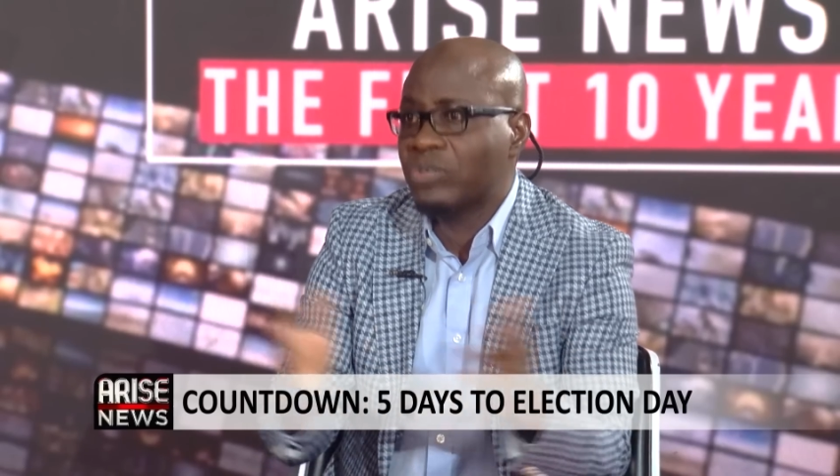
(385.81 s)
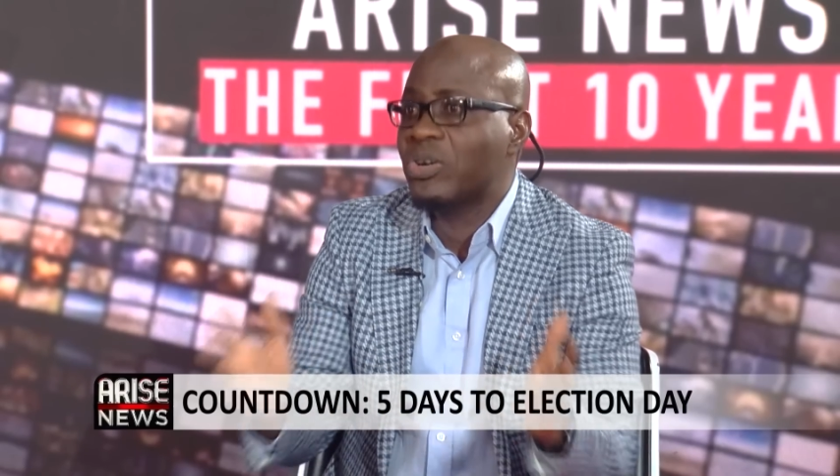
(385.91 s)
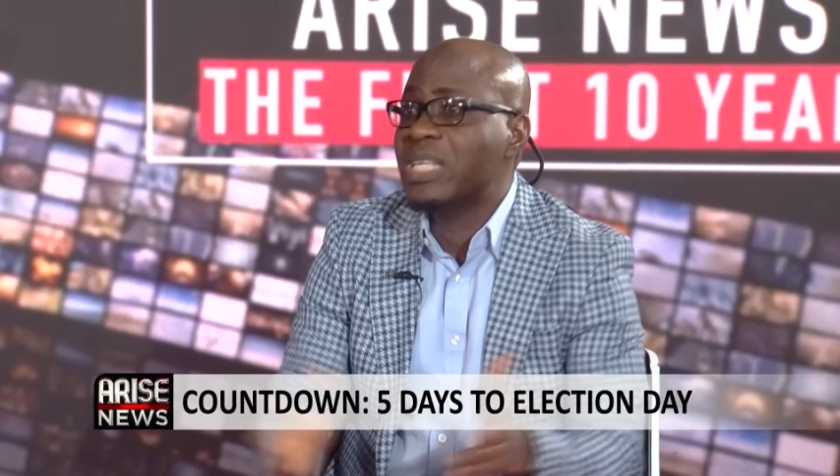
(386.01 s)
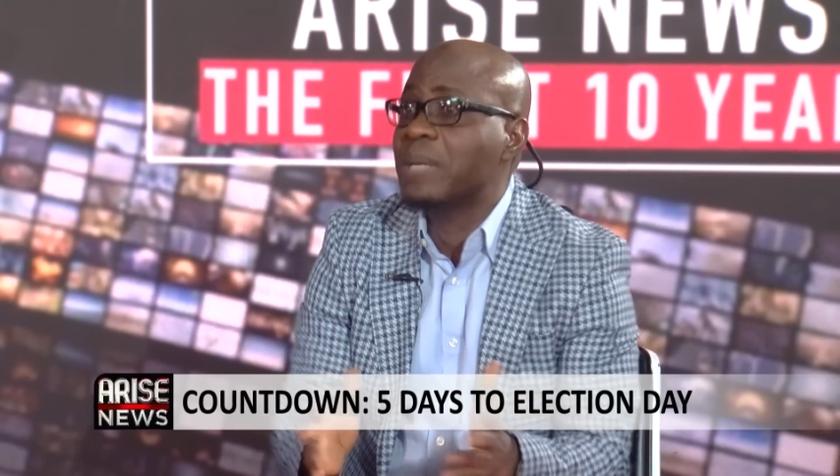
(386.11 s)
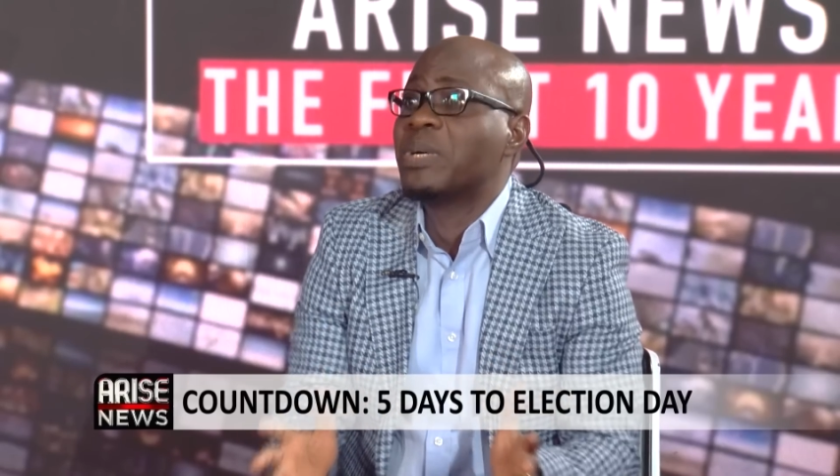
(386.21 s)

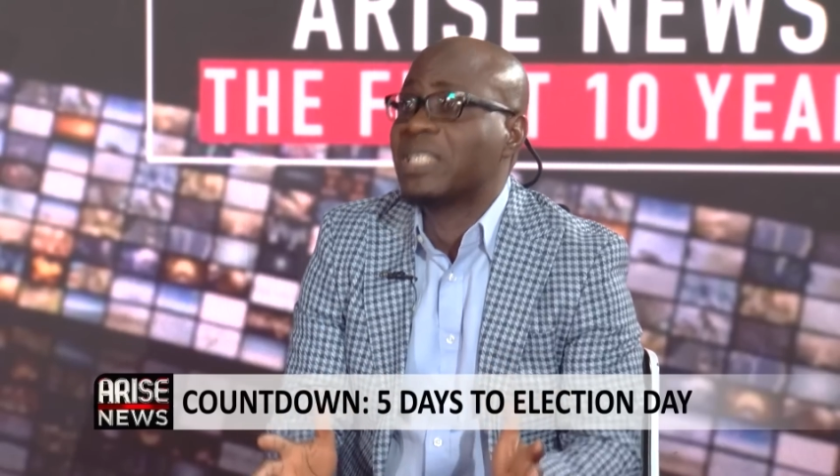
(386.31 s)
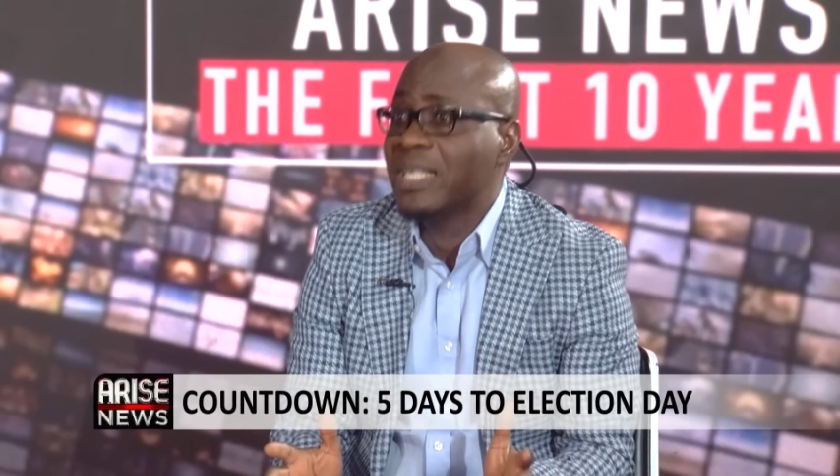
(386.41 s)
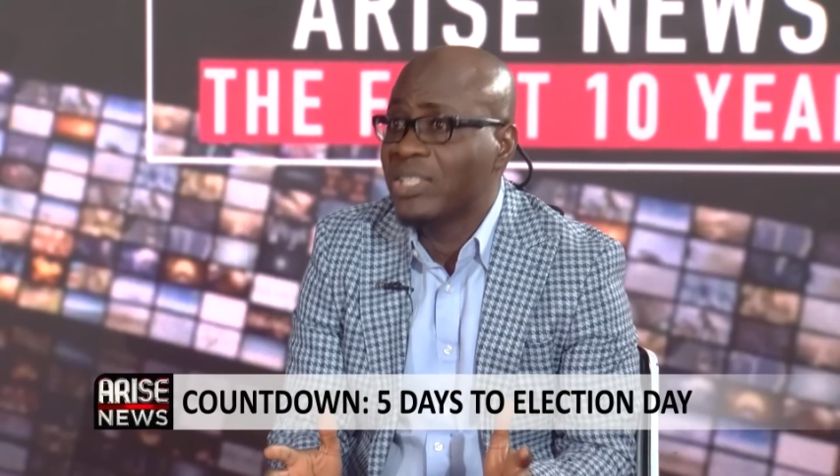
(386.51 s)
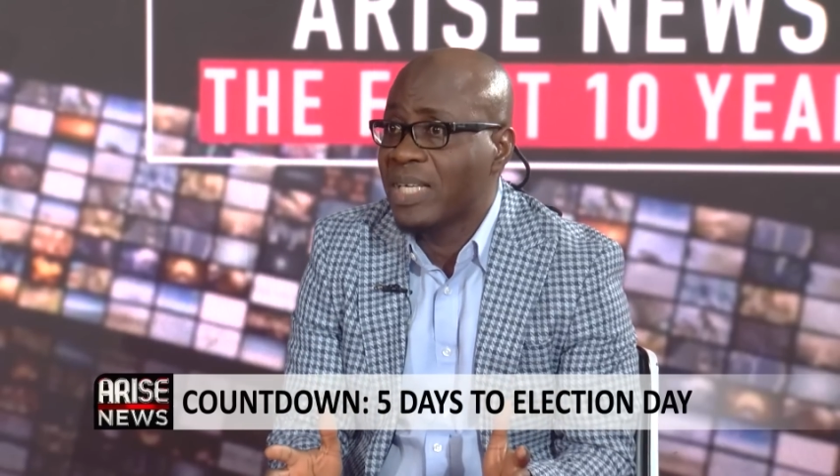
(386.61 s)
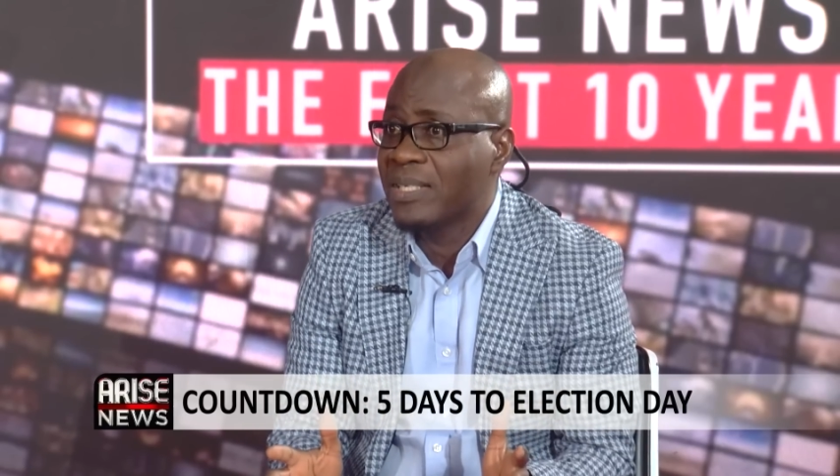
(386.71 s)
running a
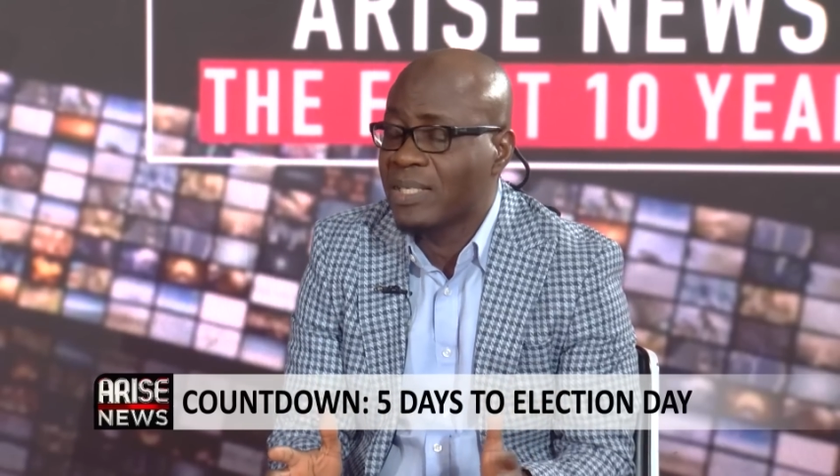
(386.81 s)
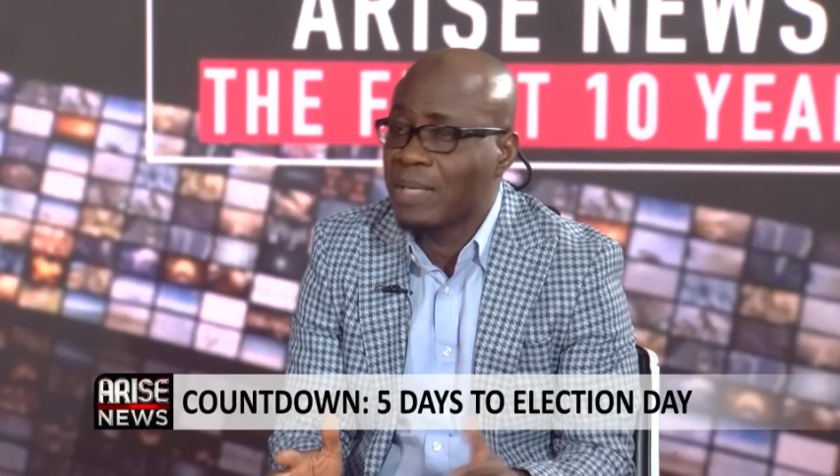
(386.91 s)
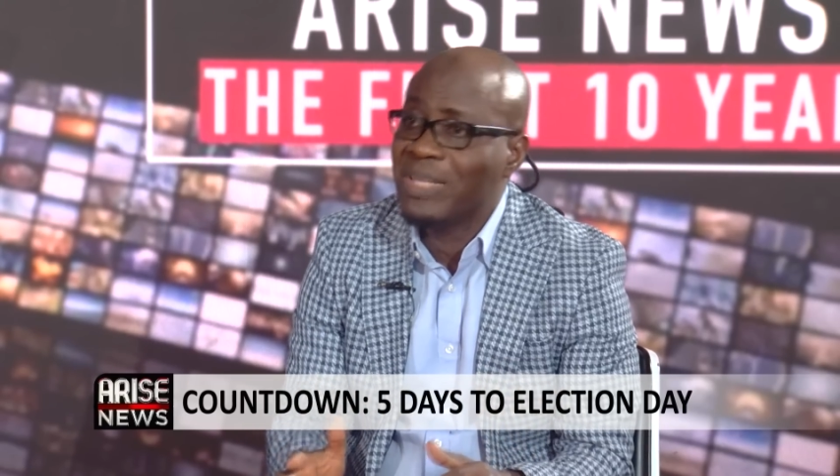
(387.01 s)
presidential system.